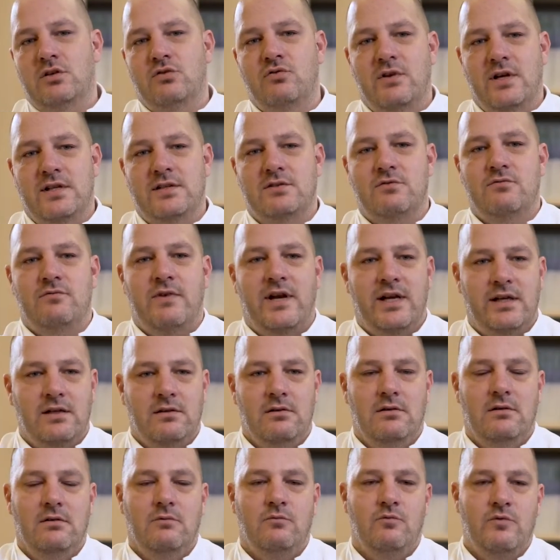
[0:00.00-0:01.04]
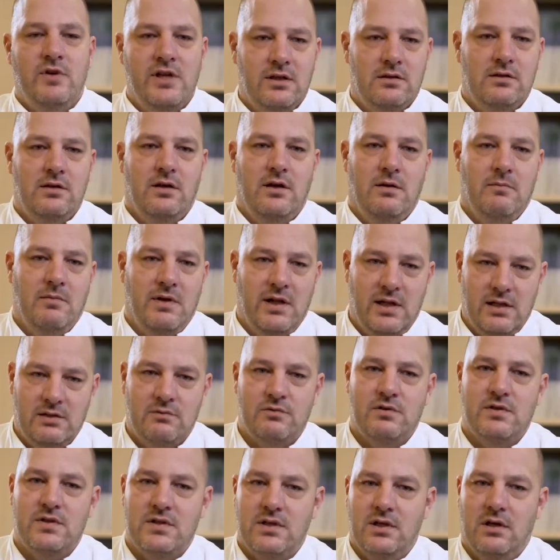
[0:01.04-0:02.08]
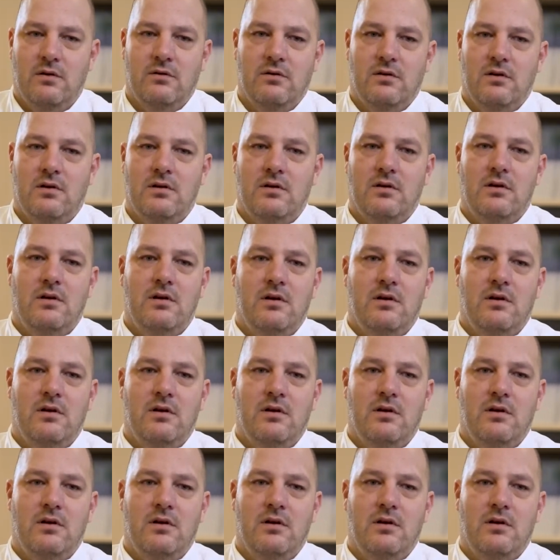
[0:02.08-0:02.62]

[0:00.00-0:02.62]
transrectal real-time ultrasound,